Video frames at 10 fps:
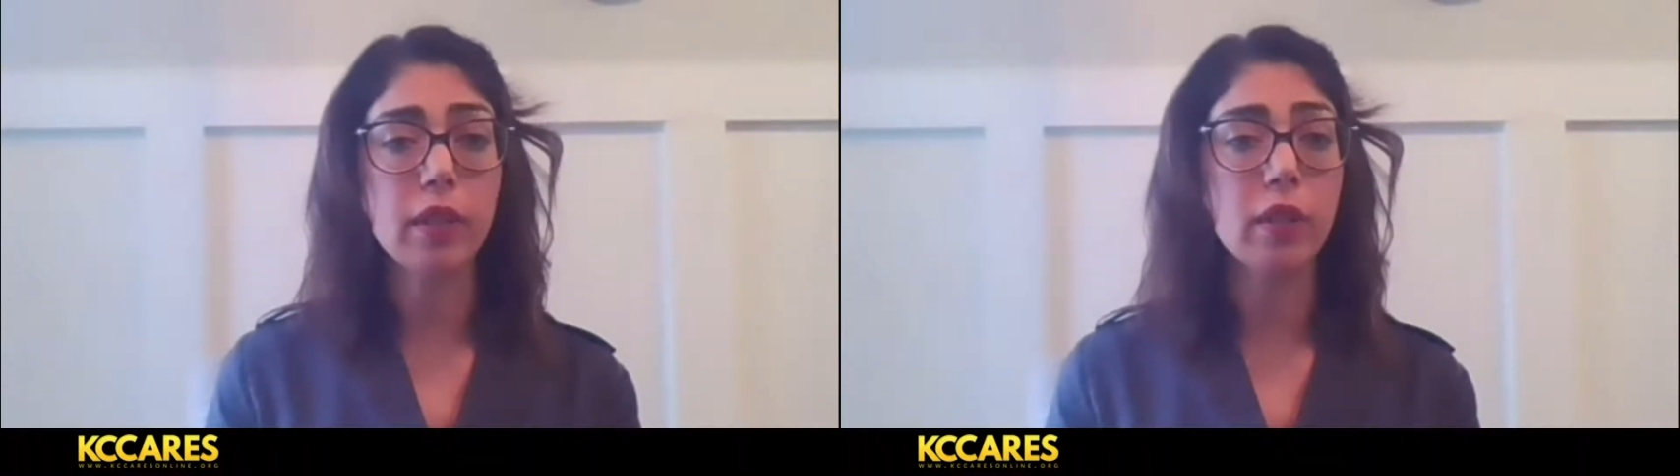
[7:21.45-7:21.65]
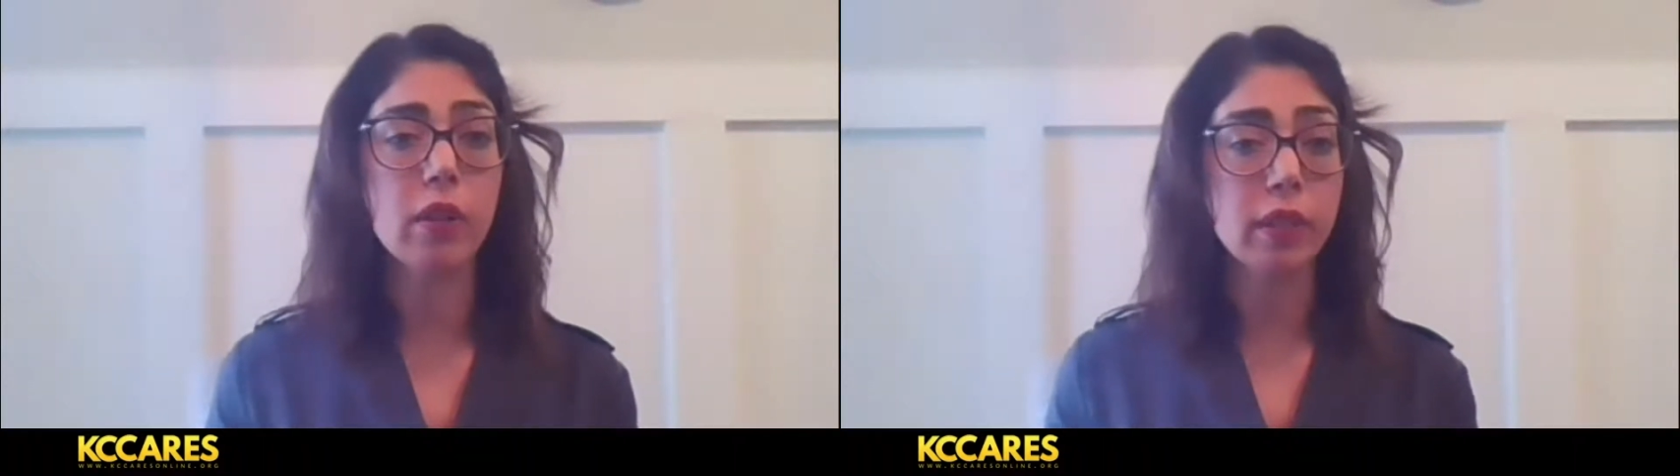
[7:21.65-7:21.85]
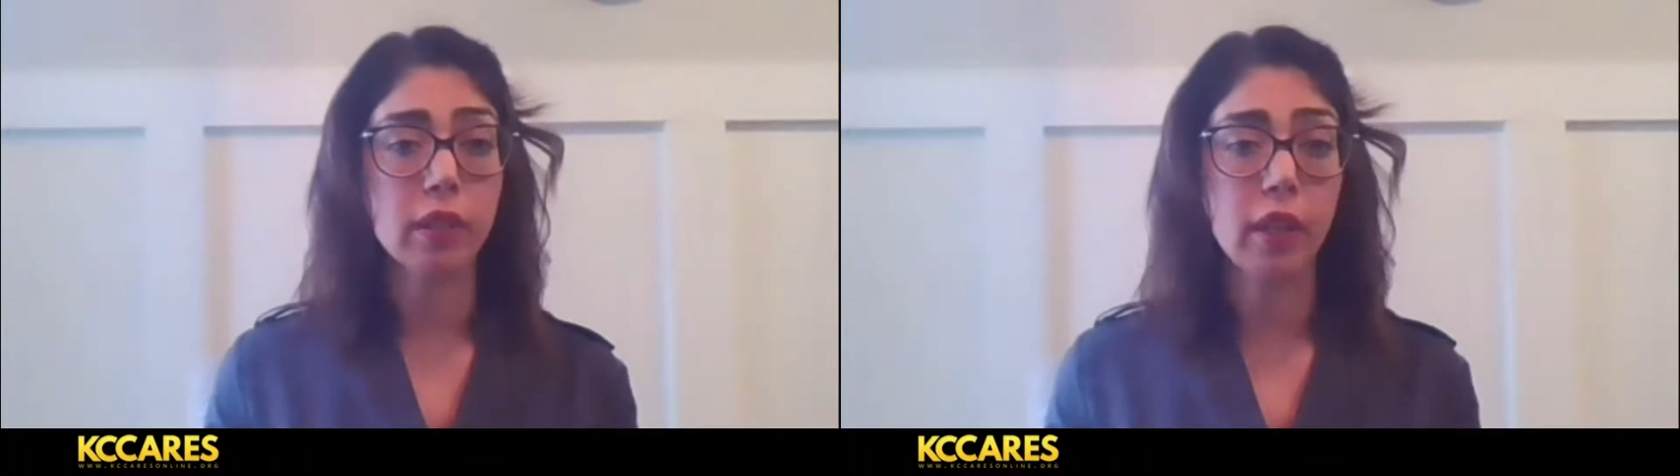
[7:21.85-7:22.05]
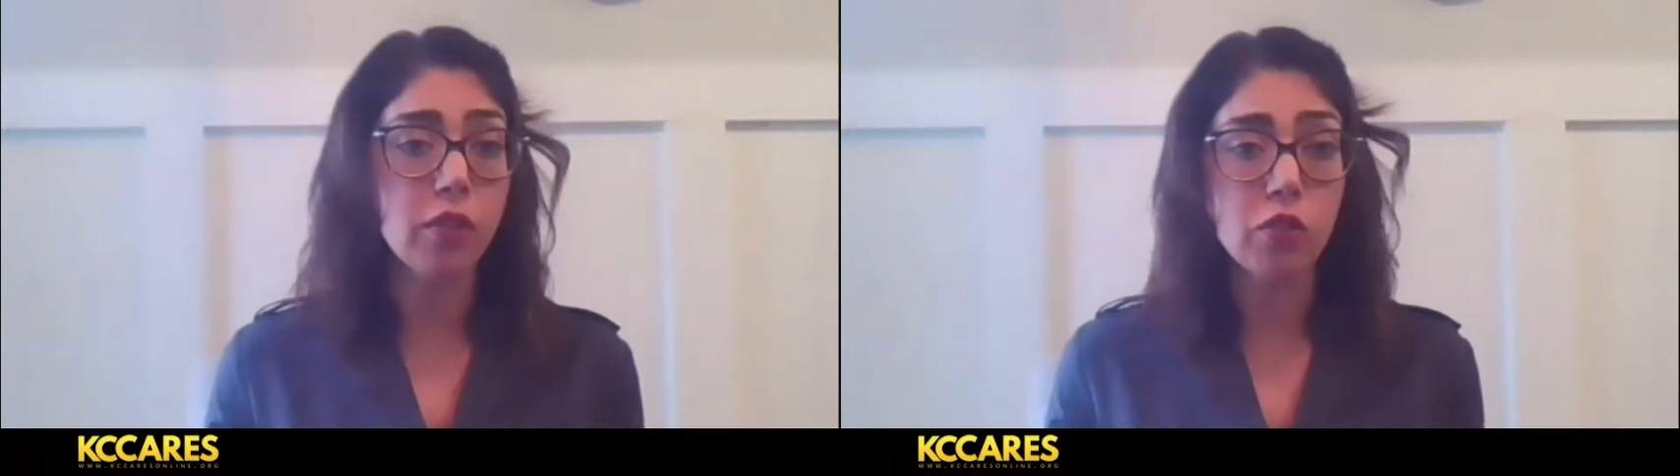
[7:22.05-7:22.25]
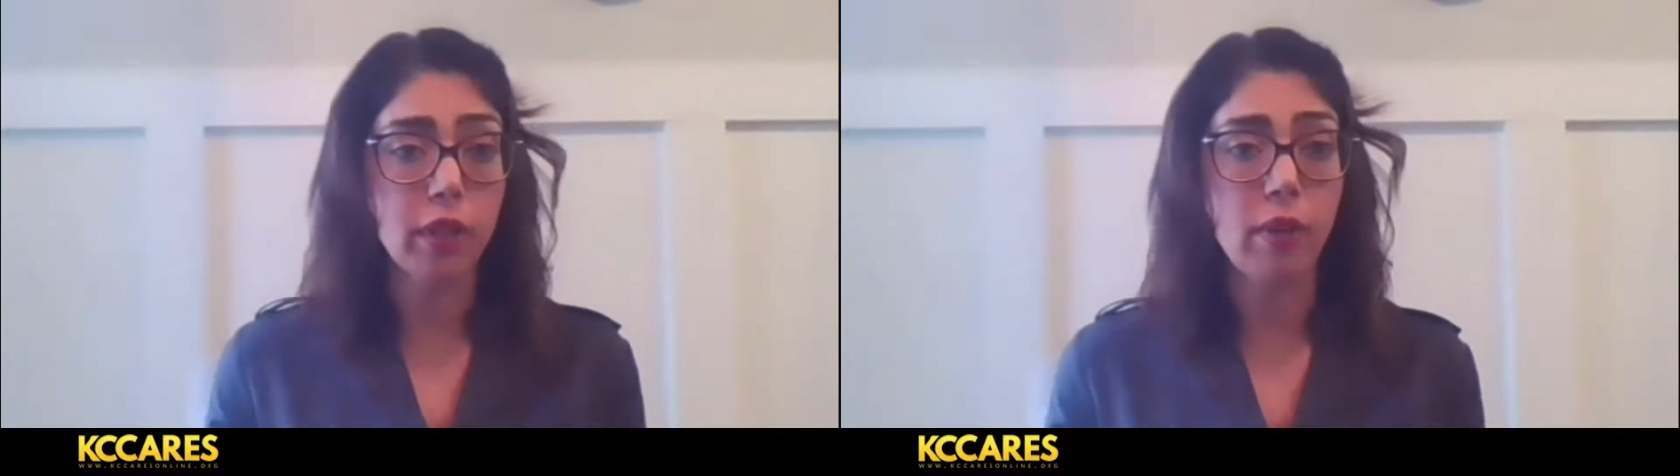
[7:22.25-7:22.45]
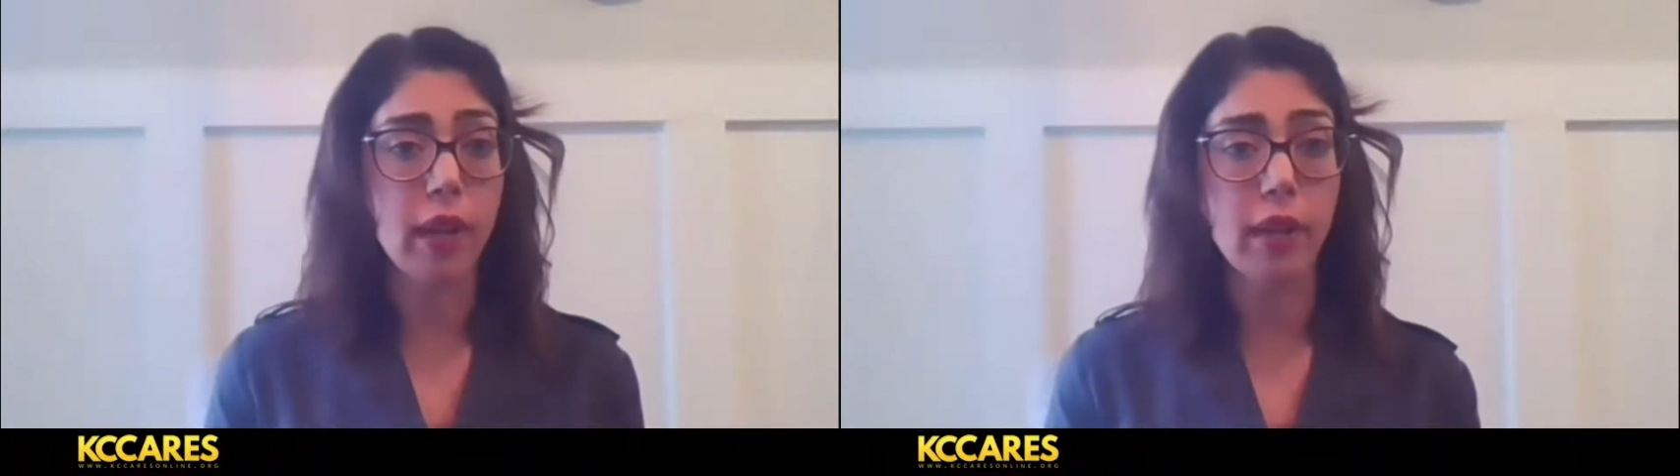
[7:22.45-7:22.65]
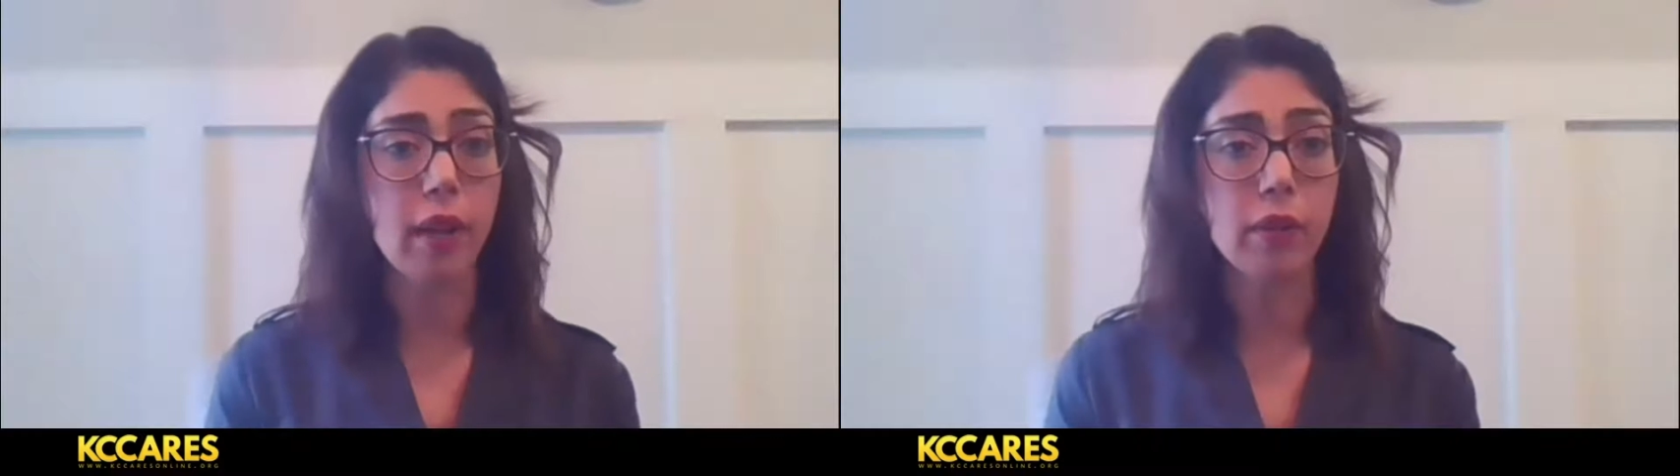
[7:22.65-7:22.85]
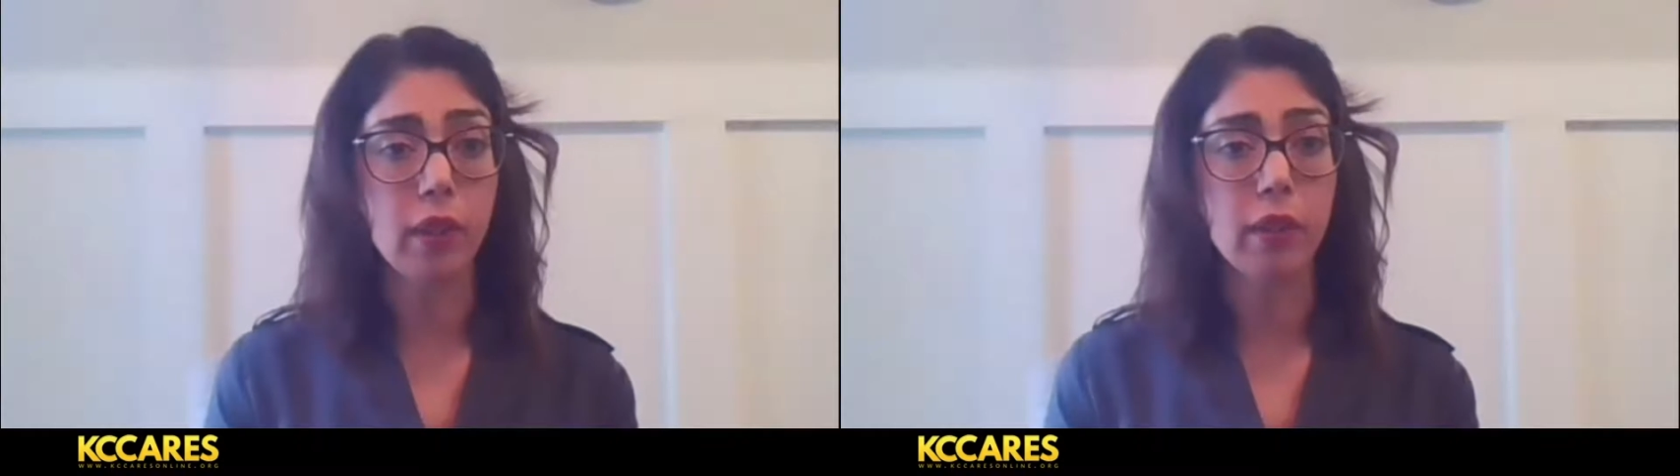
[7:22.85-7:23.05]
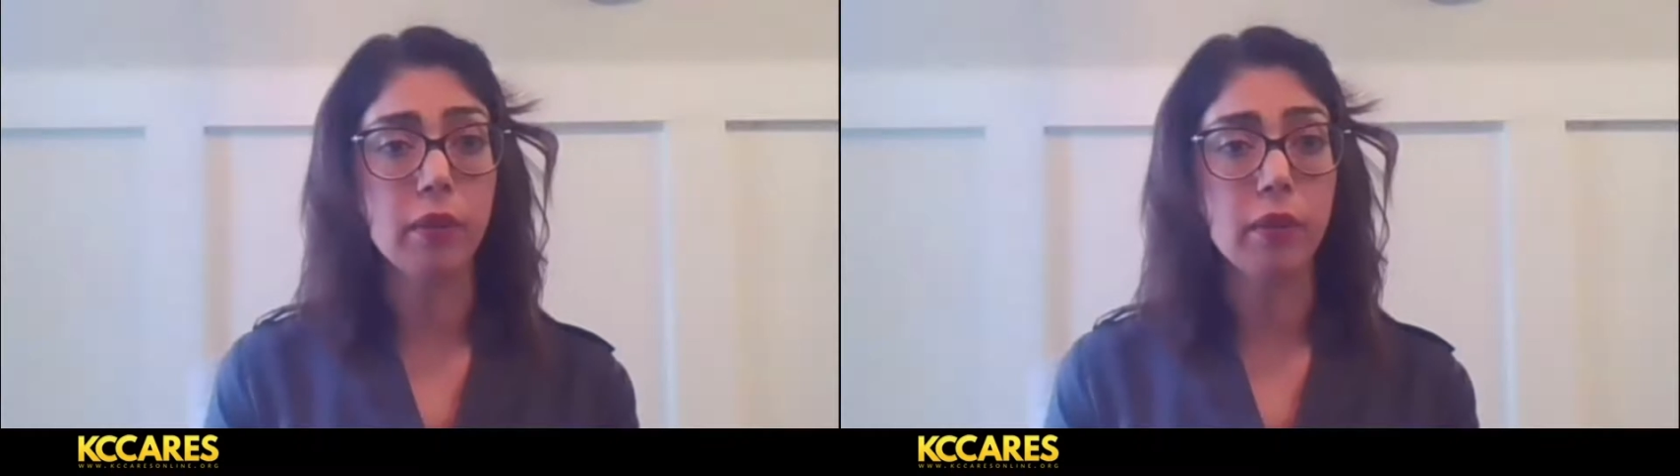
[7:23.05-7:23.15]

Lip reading: our country right now.